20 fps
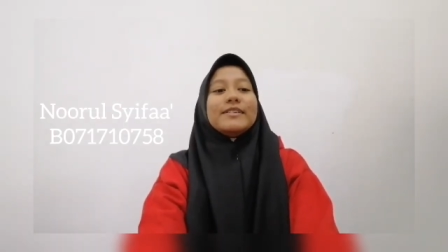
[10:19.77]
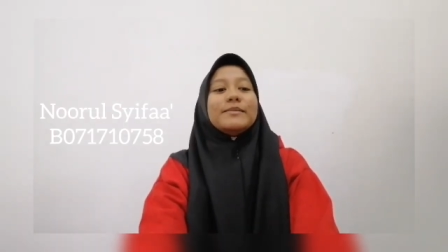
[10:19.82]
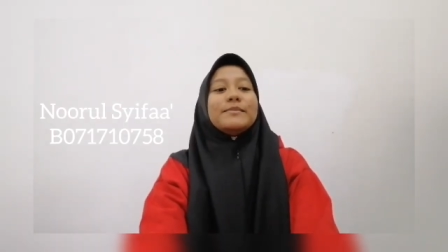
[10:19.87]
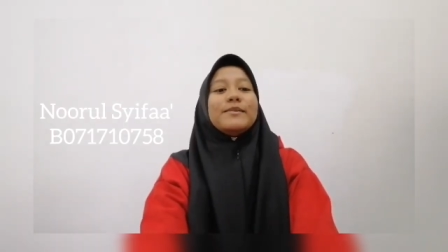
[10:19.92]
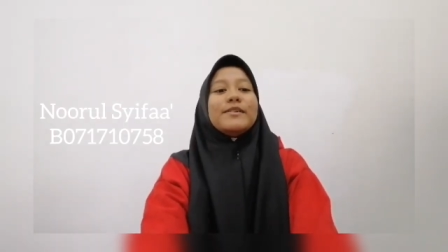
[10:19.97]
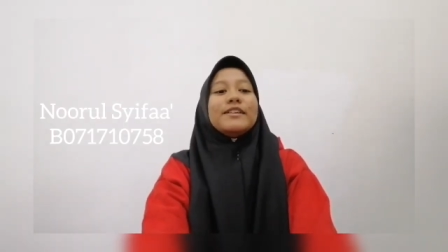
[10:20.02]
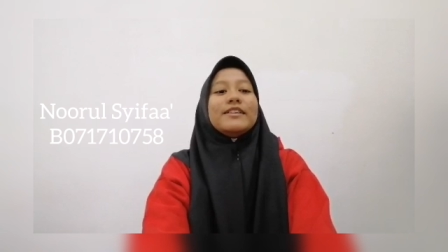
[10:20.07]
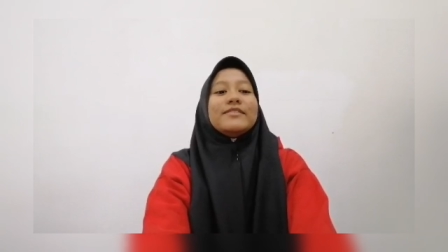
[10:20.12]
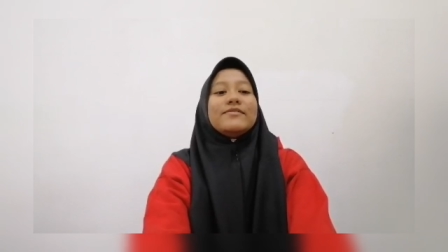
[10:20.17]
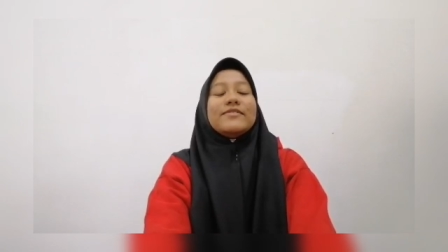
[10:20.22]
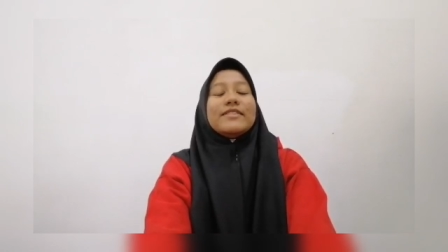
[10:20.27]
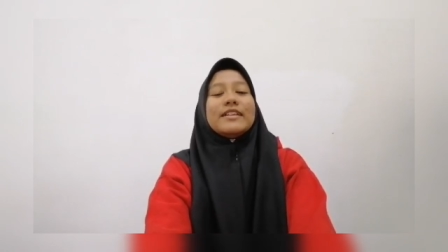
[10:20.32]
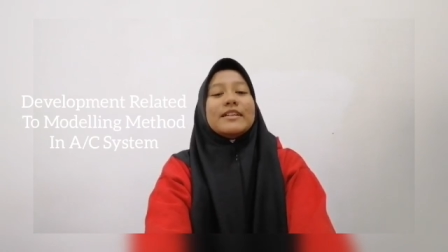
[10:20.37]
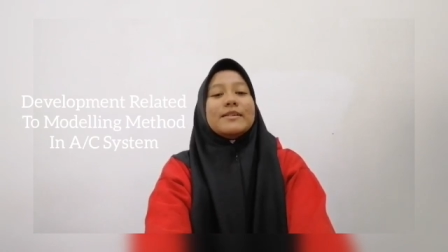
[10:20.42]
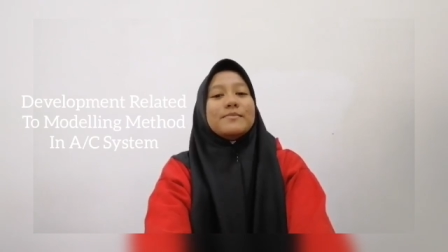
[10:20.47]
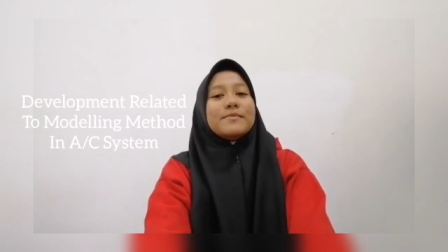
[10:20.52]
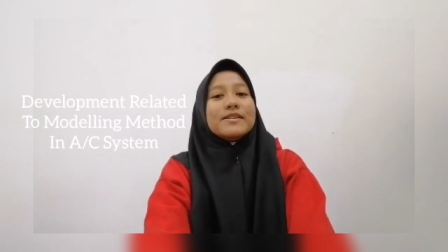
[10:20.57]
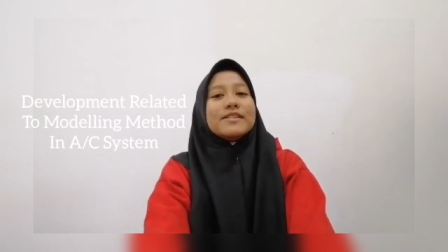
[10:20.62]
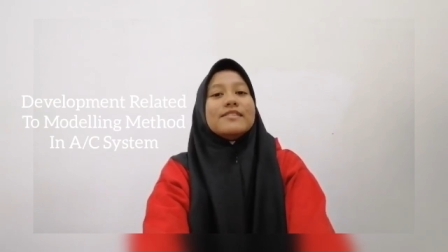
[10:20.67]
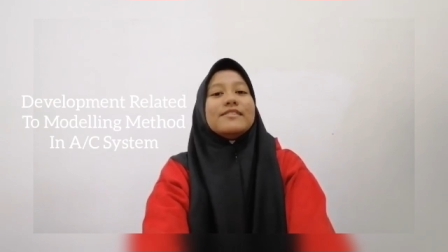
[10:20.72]
about
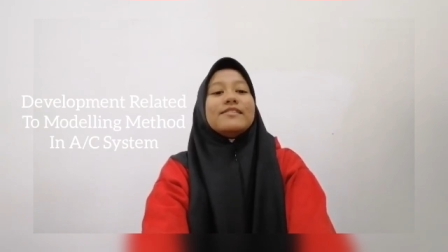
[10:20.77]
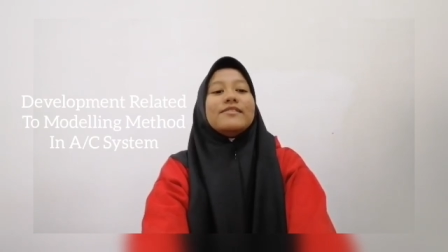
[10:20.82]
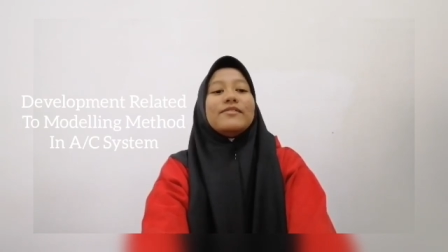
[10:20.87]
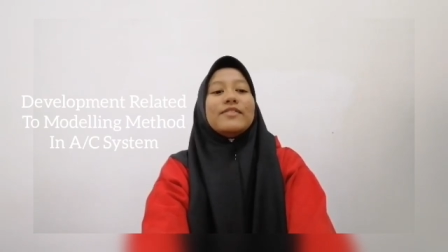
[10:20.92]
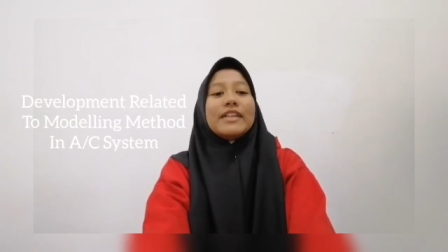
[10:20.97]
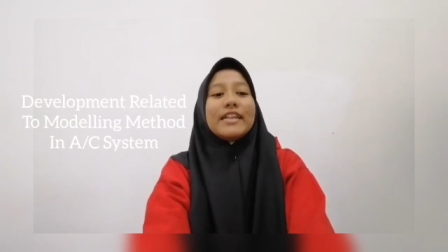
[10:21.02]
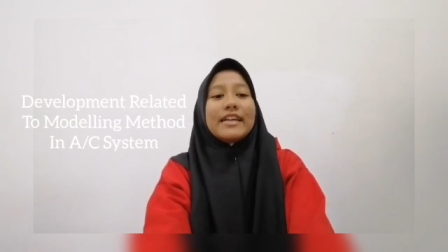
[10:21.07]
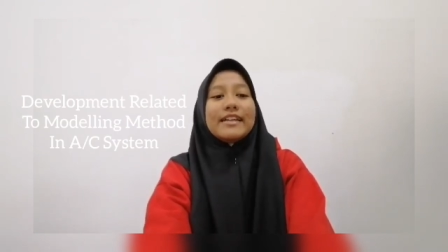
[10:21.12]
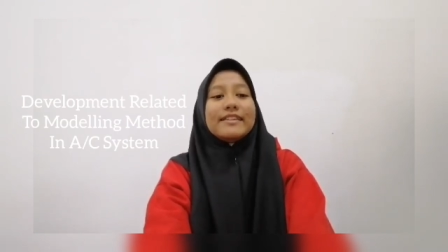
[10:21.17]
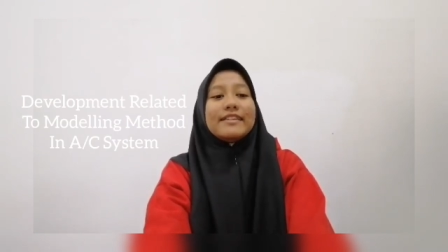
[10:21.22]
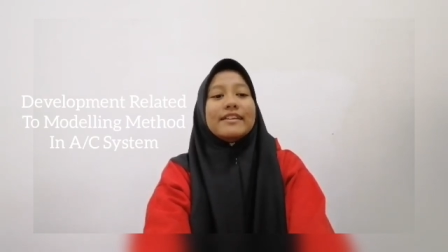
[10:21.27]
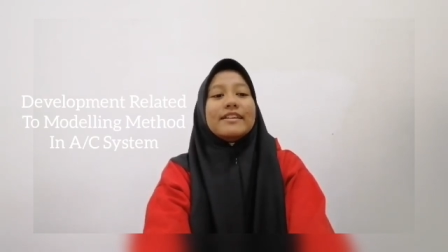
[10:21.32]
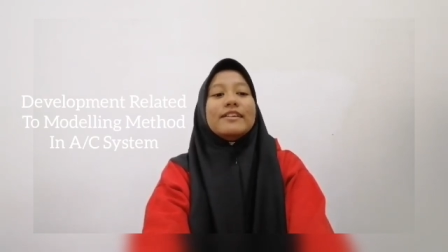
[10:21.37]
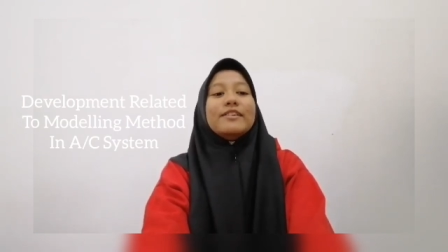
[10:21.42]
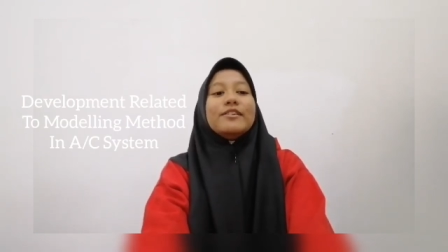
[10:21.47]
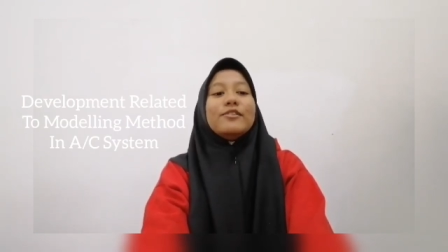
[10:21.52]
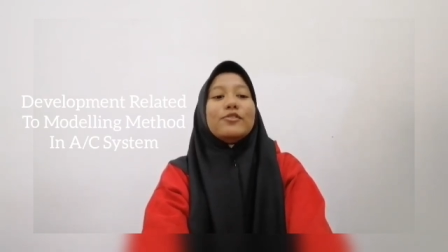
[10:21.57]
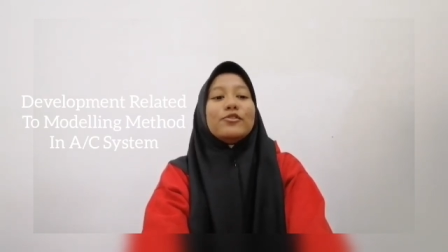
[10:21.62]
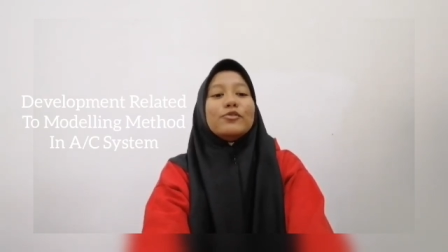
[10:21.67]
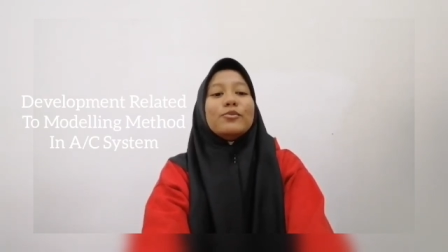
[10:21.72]
developments
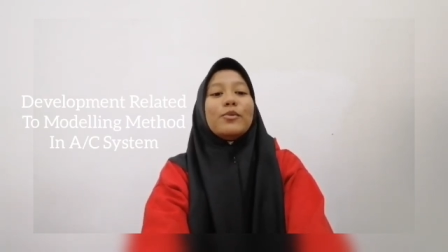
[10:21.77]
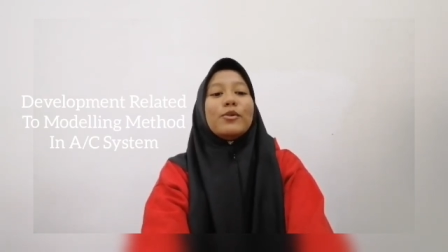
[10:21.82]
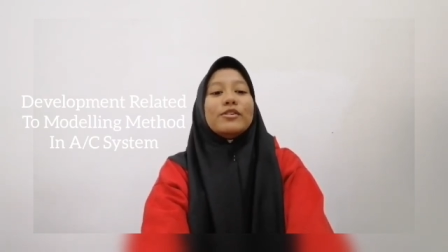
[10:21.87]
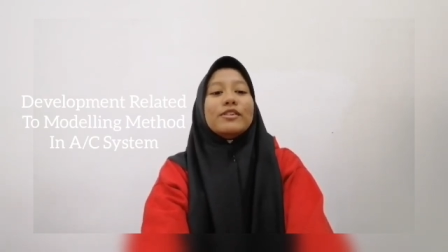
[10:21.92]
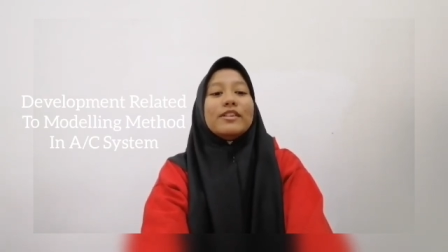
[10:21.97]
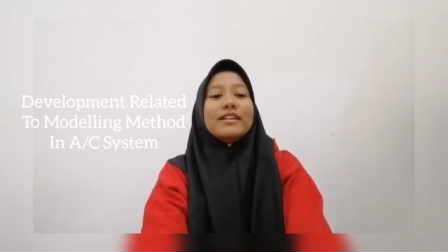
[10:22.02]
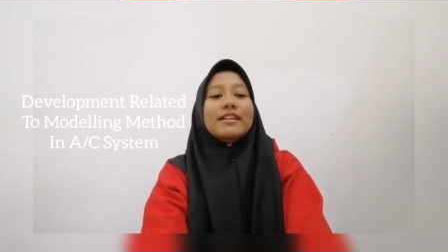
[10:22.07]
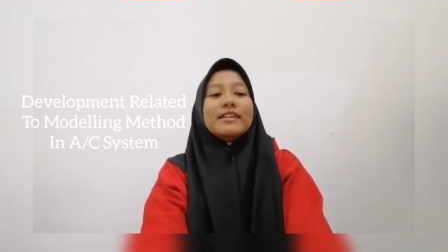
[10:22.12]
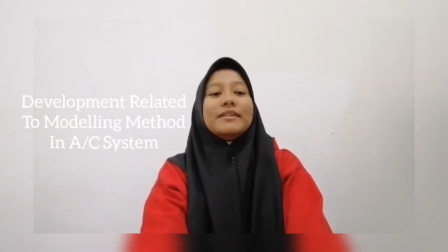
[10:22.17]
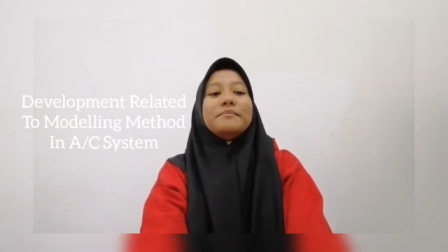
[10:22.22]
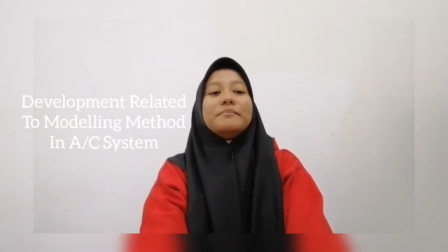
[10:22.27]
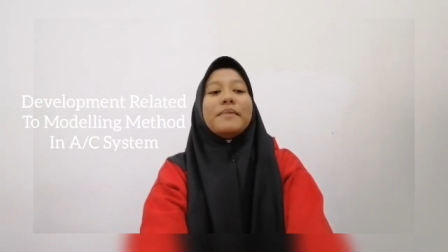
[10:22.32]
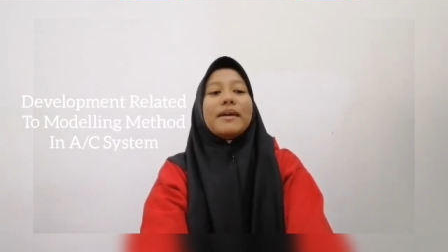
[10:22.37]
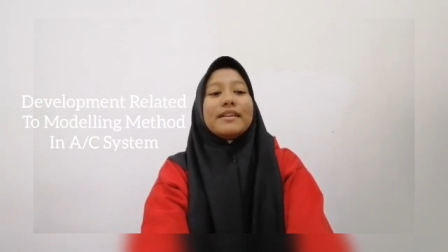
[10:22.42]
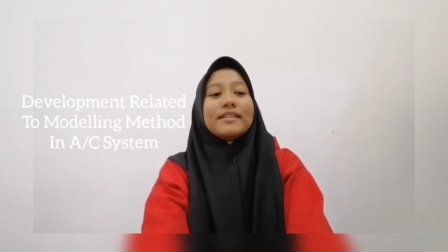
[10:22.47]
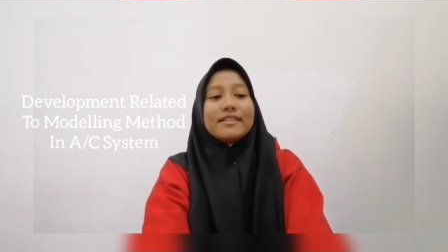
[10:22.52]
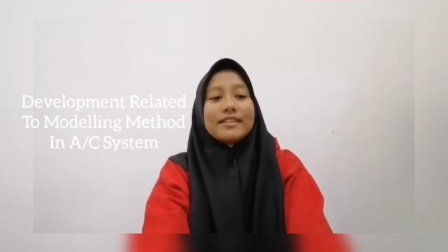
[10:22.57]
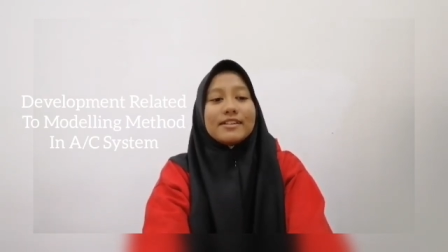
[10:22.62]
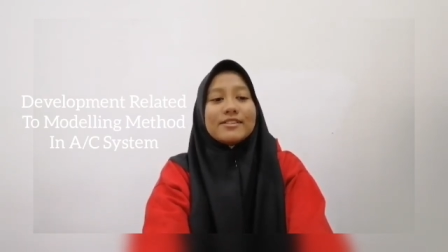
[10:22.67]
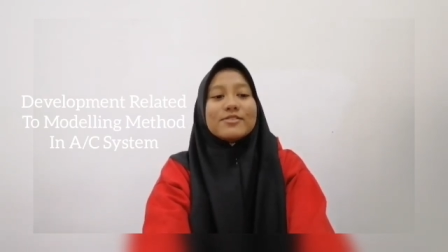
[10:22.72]
related to modeling
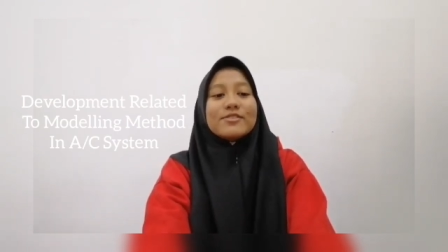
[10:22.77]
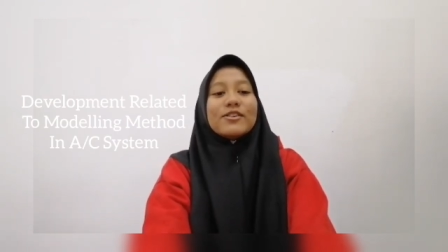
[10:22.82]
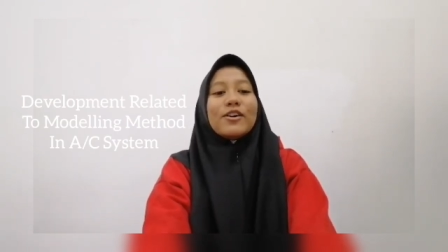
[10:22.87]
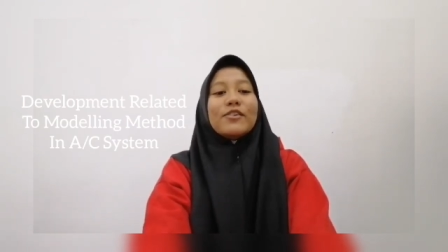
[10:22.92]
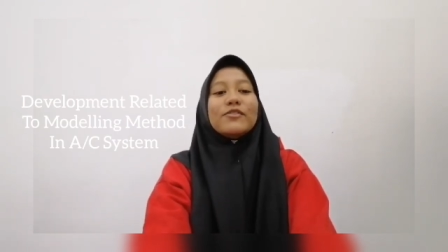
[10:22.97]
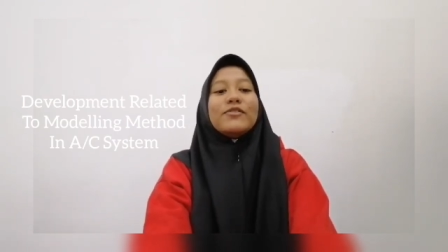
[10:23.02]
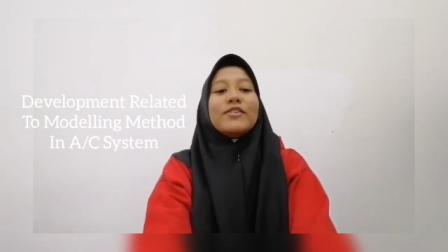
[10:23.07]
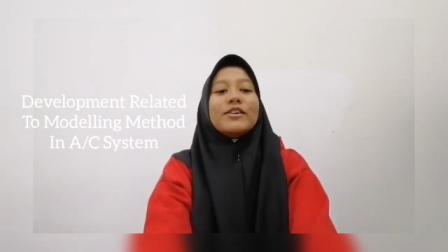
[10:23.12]
methods of